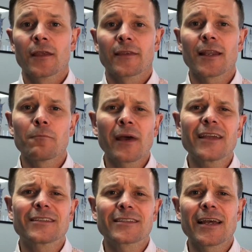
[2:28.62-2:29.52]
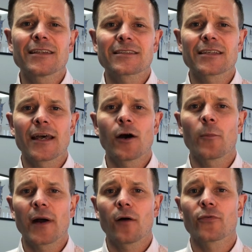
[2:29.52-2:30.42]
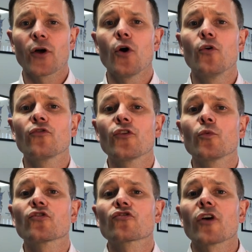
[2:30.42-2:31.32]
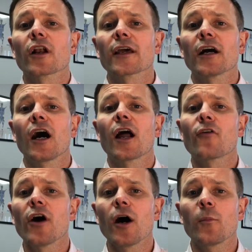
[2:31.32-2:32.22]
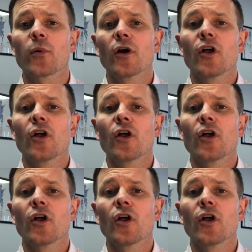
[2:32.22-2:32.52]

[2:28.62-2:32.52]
that it made sense to help out those that were struggling higher up